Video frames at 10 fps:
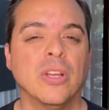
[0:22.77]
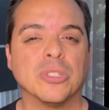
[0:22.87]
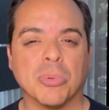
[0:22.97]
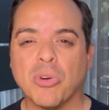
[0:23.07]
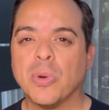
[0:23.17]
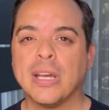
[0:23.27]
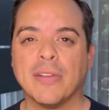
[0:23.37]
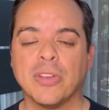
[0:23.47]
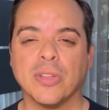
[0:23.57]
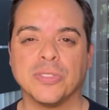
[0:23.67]
Before we dive
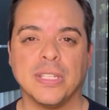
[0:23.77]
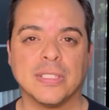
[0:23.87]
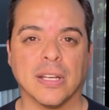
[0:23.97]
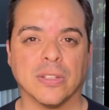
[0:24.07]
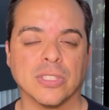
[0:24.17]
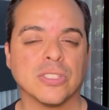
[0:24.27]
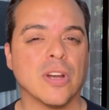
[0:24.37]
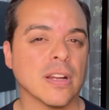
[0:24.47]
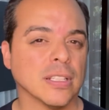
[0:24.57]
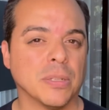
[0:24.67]
into those details, let's
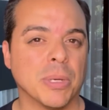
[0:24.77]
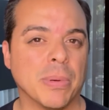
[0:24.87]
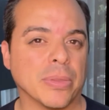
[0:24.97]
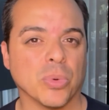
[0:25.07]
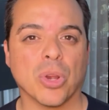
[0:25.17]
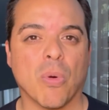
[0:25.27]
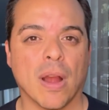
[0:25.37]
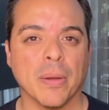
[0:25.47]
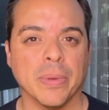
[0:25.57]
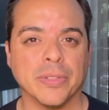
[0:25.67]
talk a little bit about the
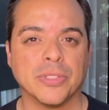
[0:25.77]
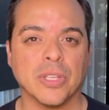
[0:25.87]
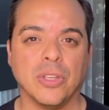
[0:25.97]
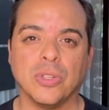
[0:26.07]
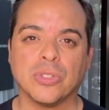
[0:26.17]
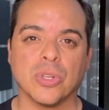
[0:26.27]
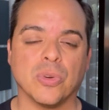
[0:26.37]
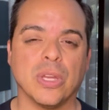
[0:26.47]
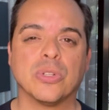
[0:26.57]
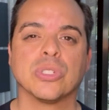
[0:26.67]
requirements. So
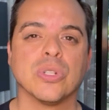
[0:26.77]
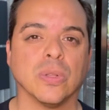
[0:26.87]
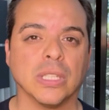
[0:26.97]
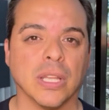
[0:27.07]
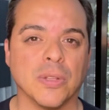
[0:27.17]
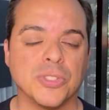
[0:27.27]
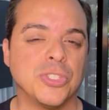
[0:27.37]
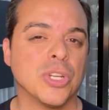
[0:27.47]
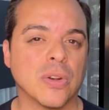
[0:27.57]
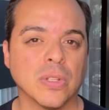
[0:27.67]
interest-only loans
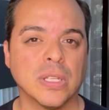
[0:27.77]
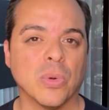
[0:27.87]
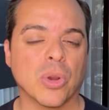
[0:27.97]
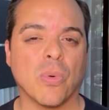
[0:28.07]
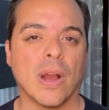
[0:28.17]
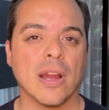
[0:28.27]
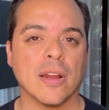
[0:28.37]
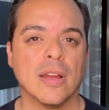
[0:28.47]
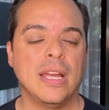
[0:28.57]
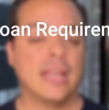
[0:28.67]
generally
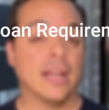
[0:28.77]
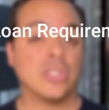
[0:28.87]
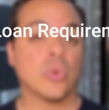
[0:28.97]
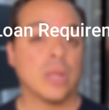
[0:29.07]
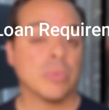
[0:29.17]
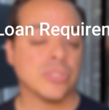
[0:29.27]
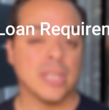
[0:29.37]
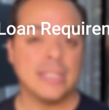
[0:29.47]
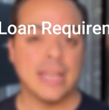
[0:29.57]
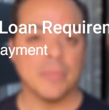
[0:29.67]
require a
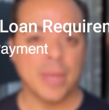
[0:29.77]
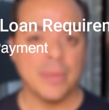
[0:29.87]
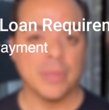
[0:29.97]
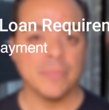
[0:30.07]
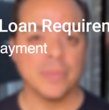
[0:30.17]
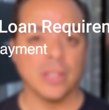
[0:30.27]
20% down payment.